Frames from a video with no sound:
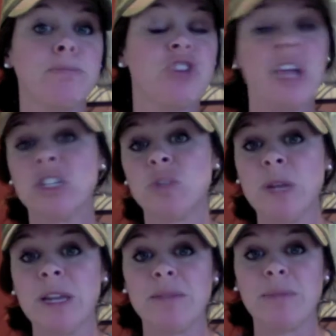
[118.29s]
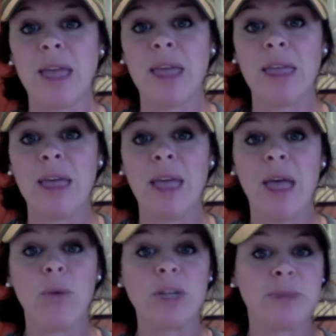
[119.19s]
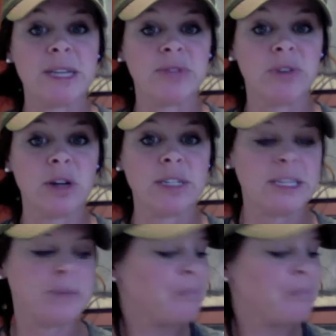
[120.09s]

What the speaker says: changes we need to make and what's best for our team.